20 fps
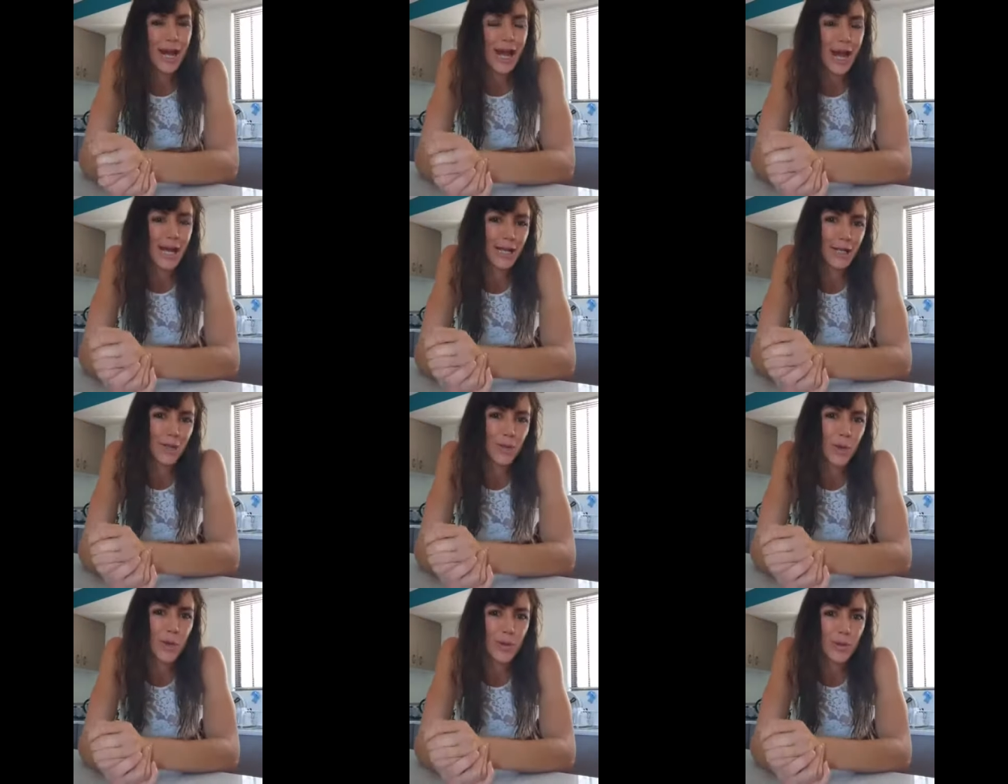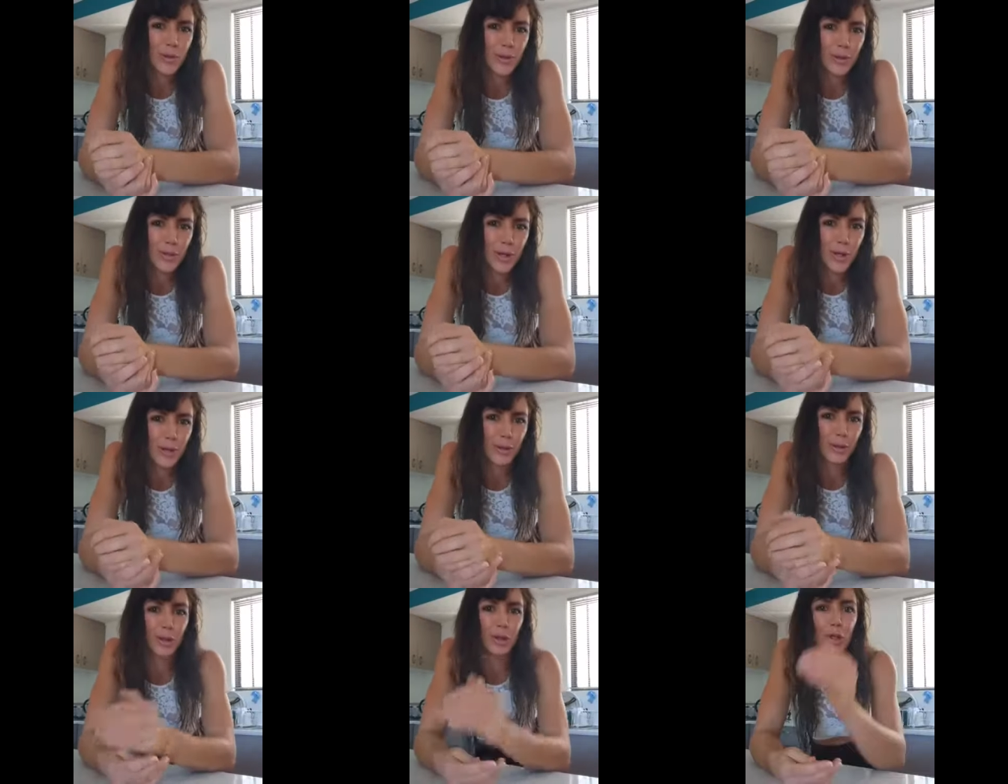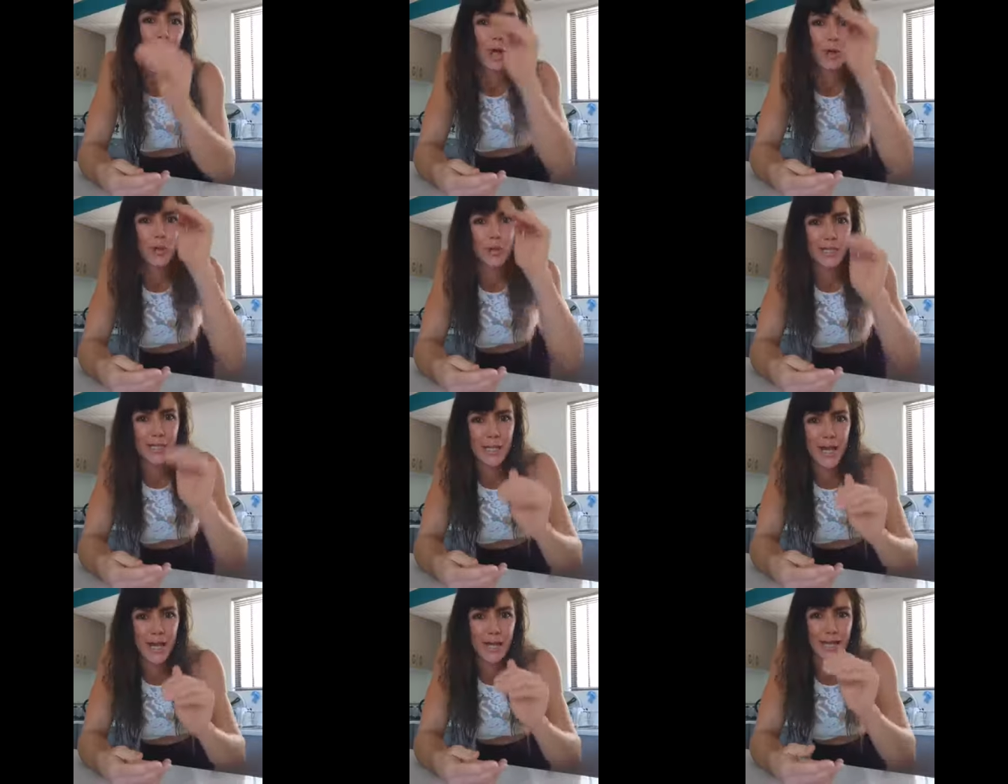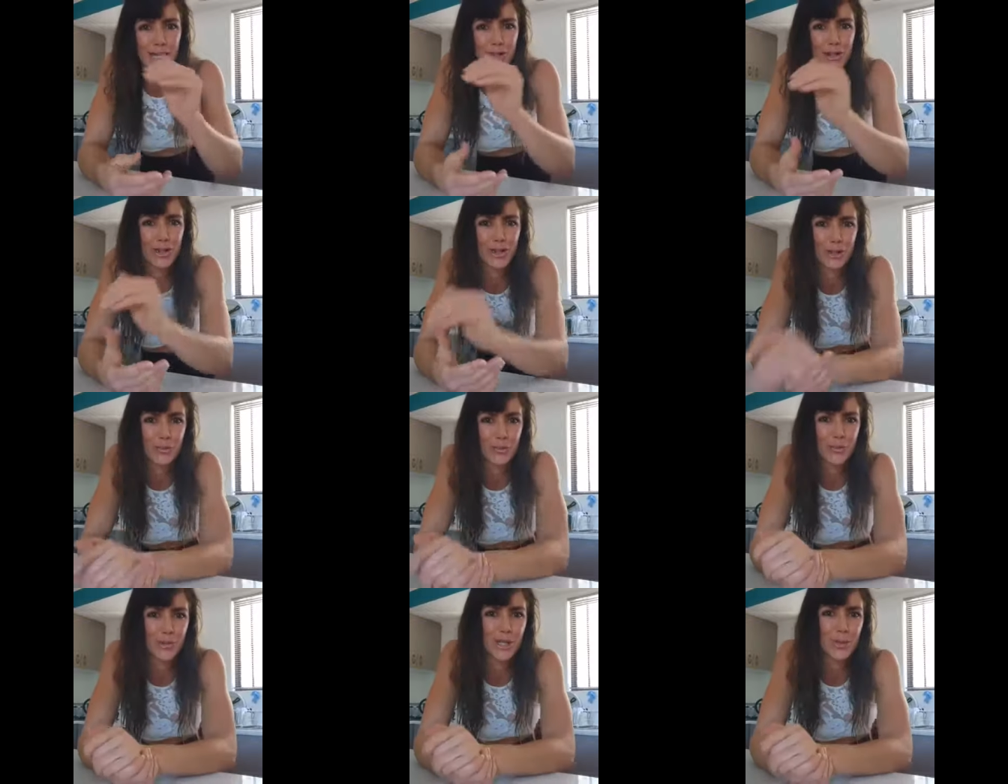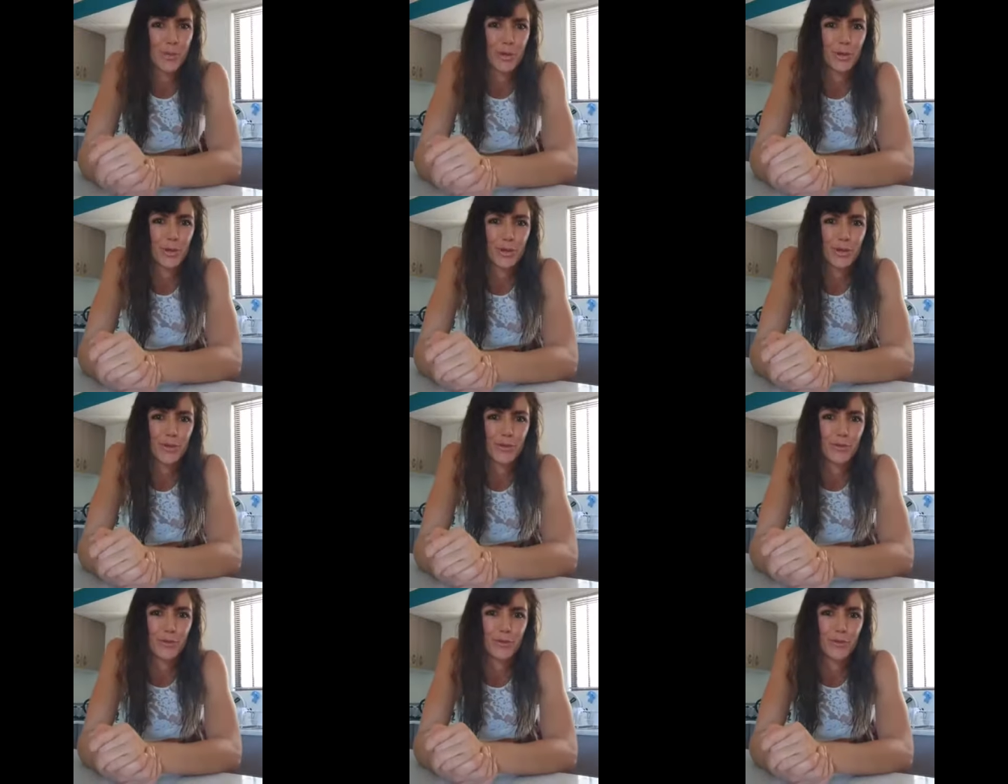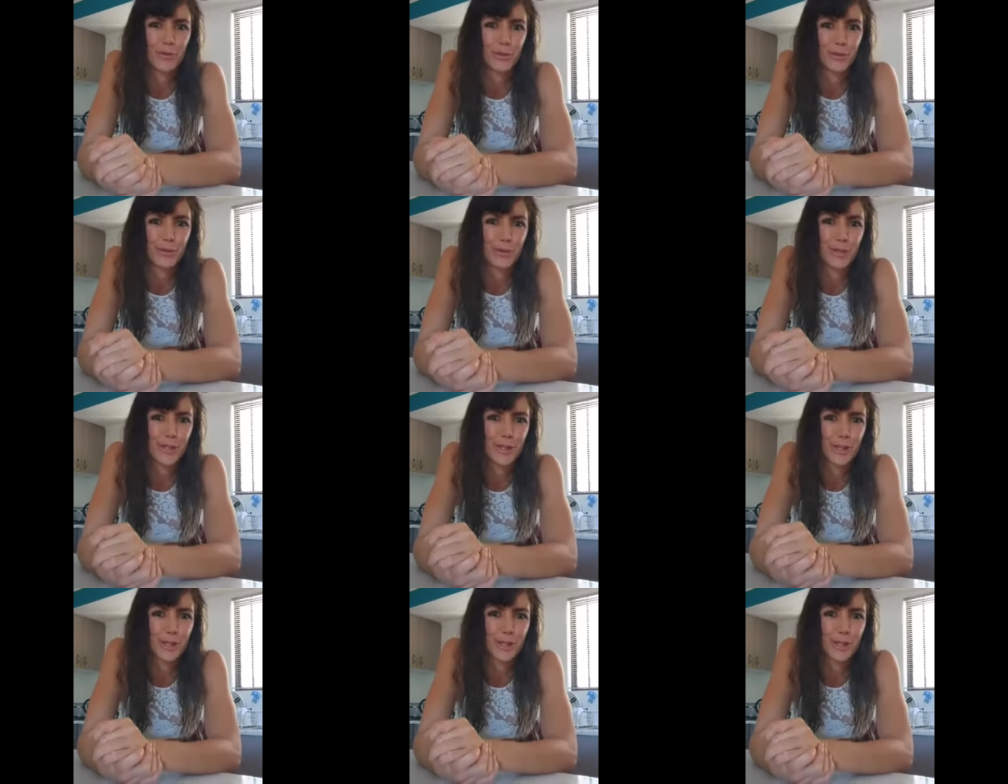and it also lowers that insulin response on food.